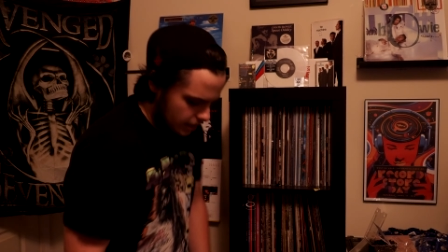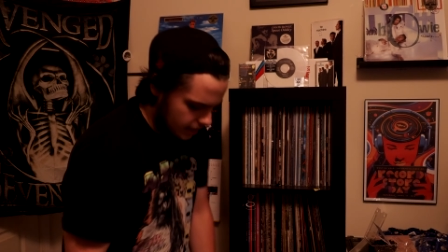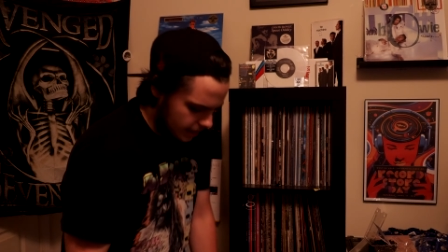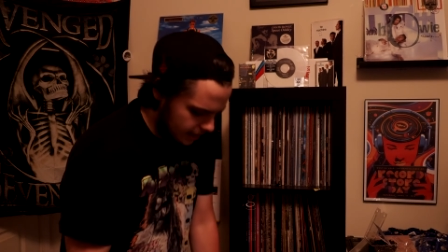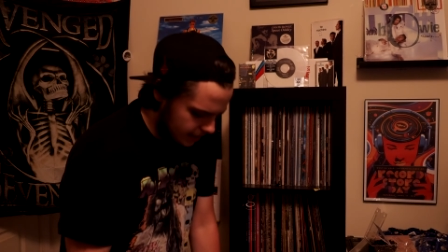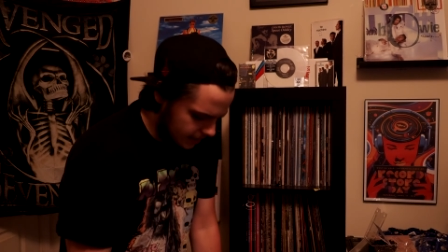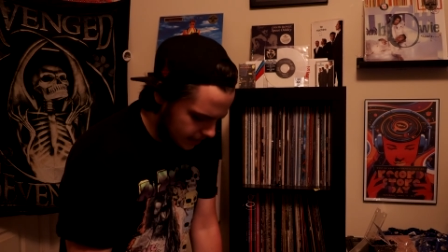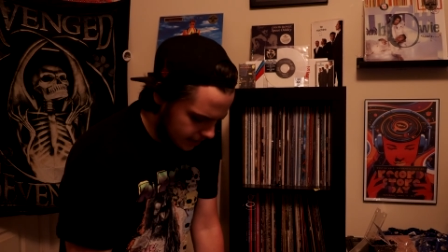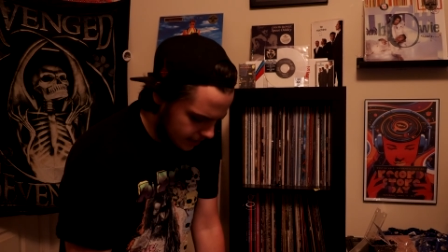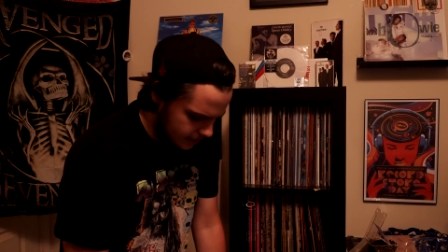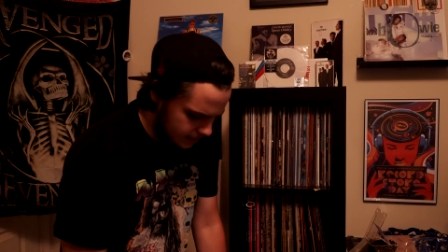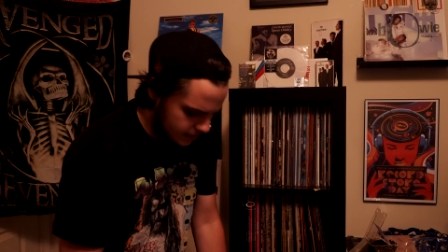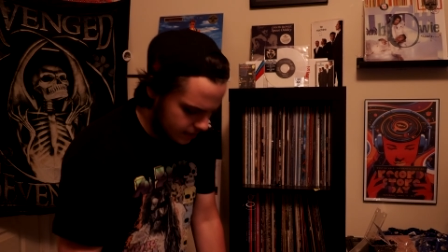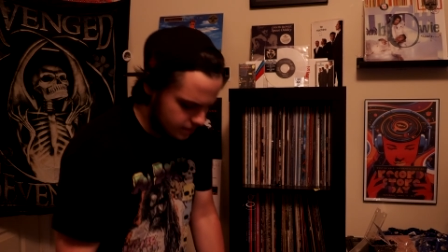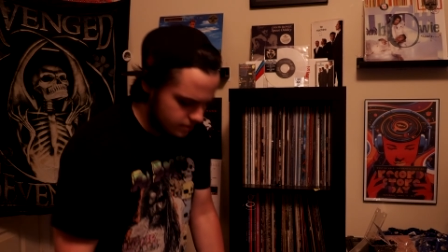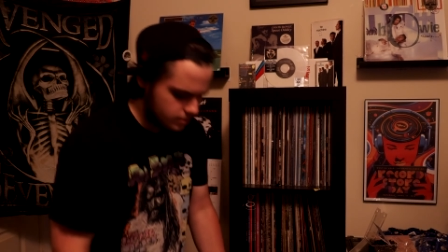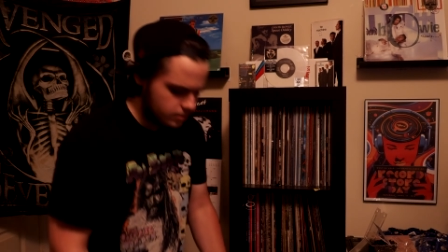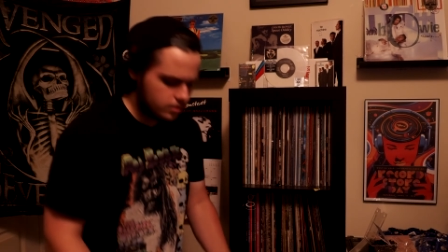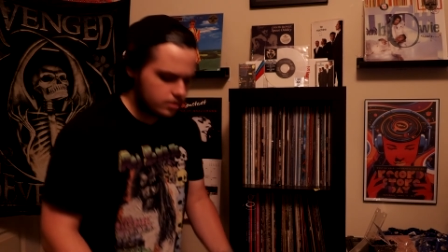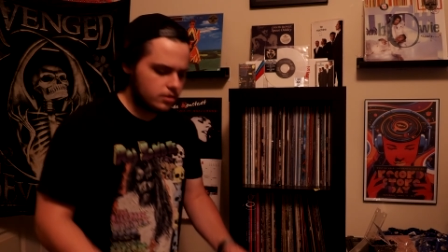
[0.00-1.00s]

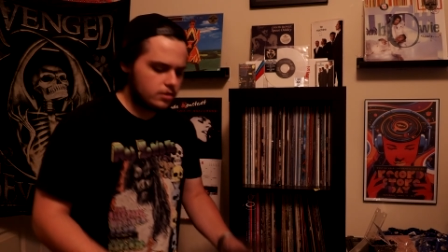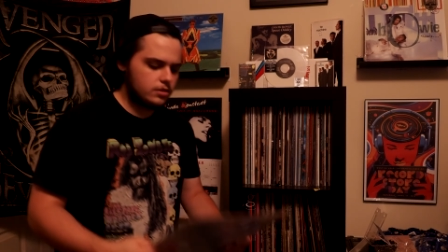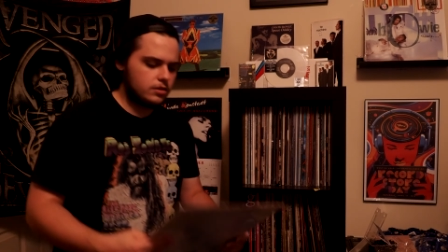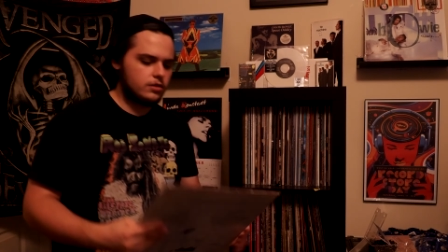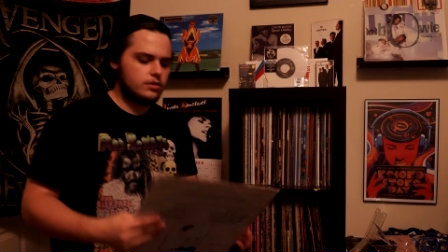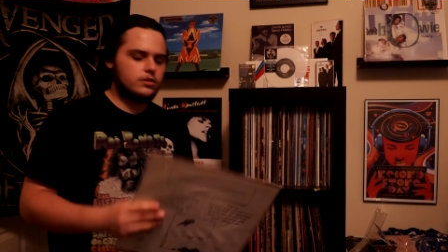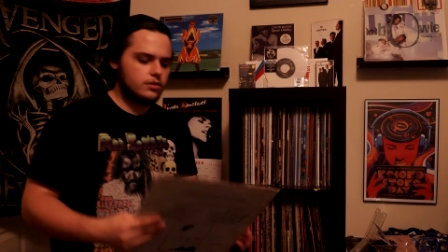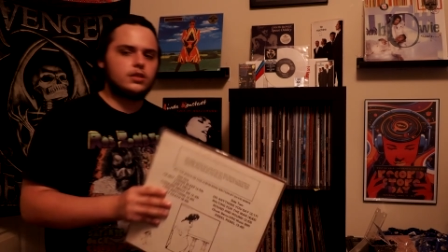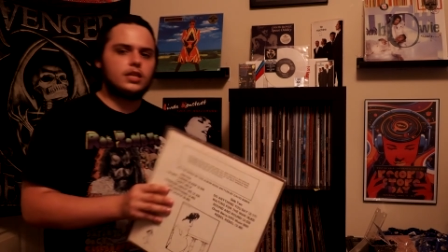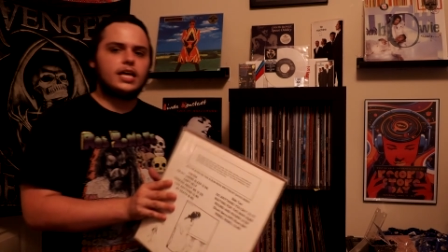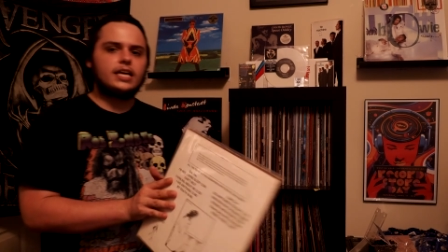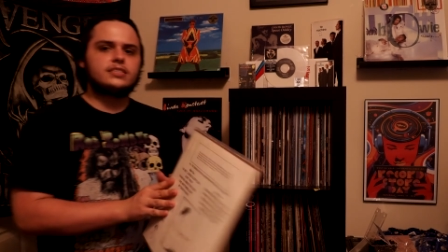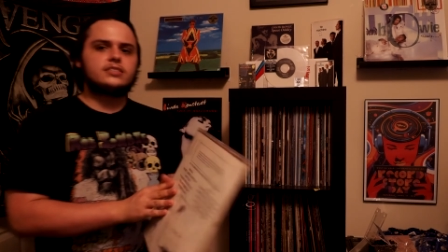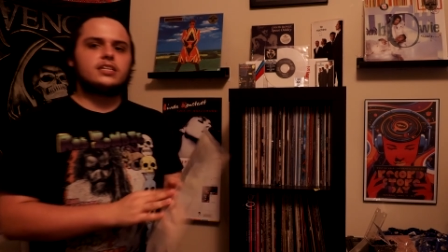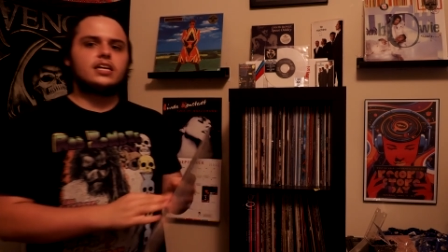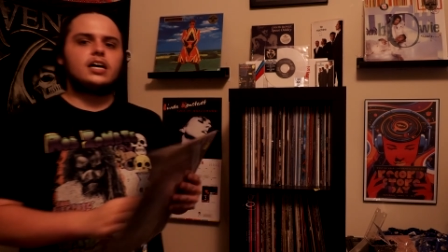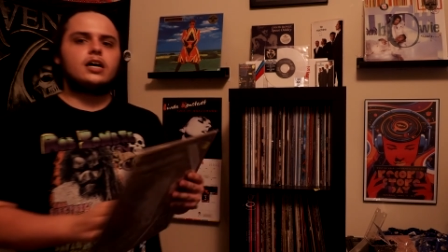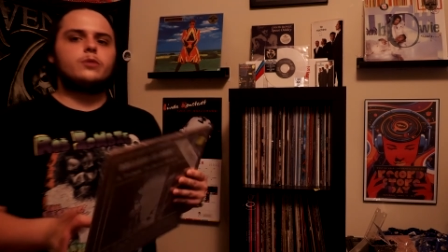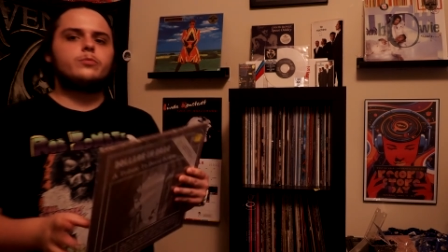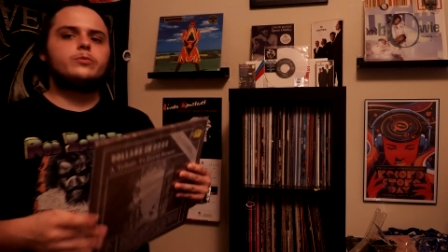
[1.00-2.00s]
And the
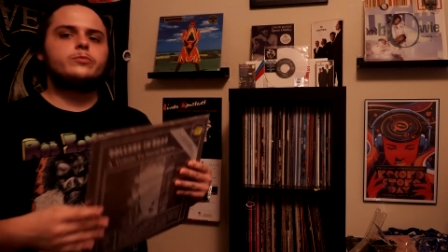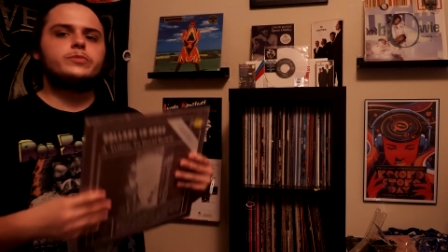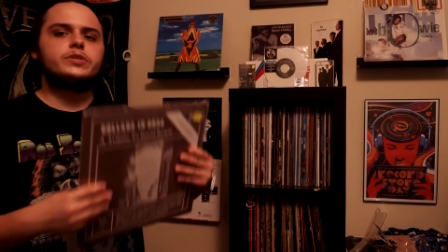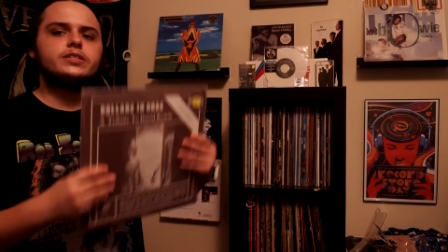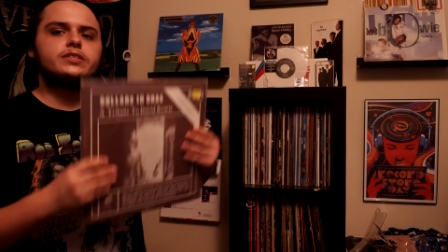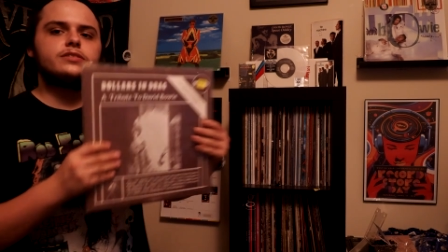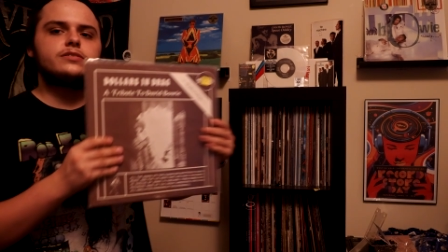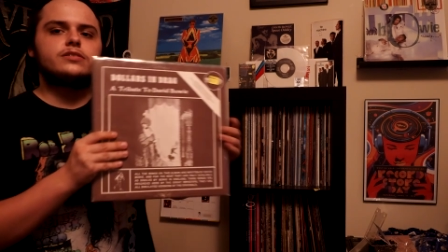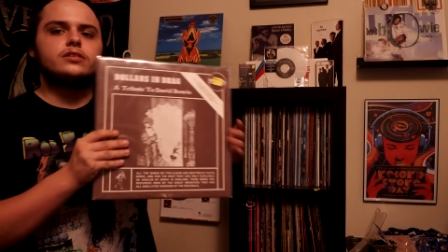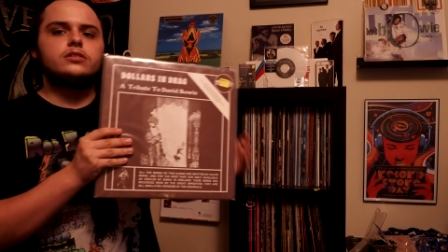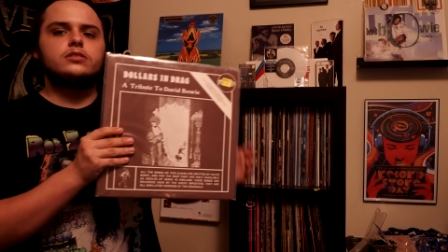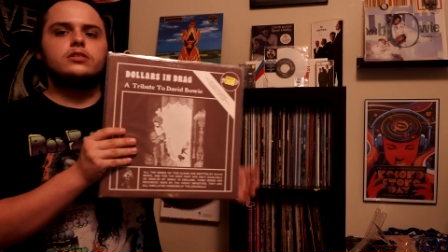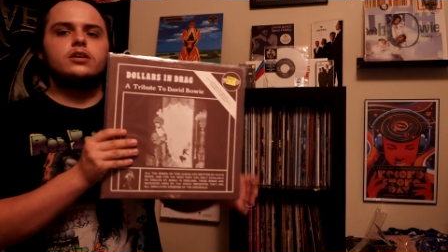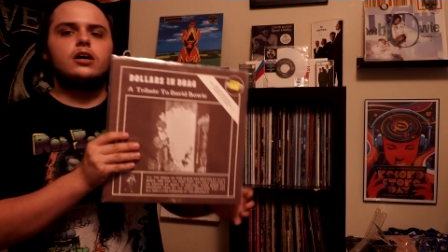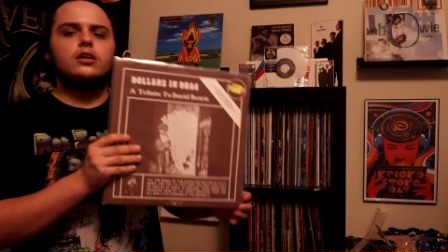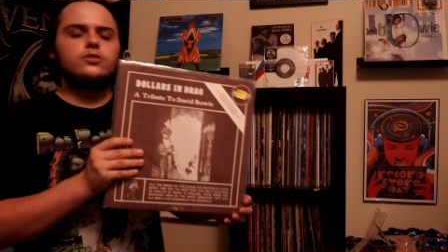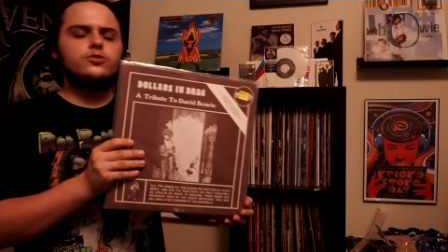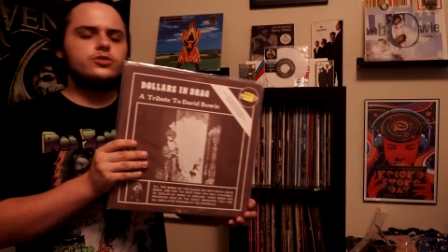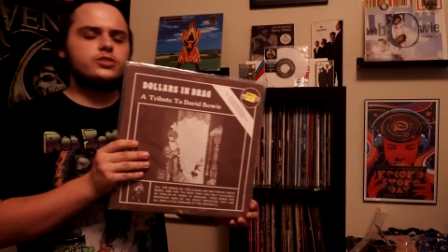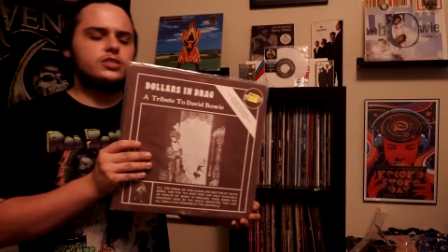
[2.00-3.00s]
last album is
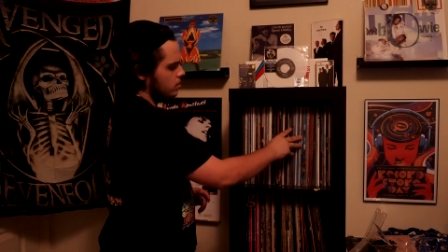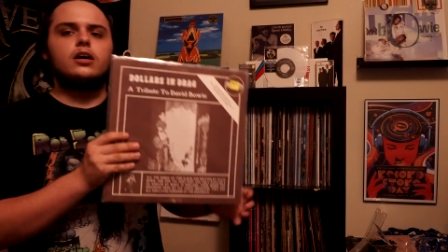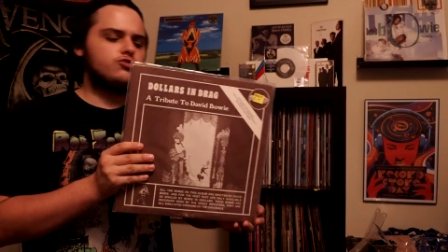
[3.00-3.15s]
Dollars in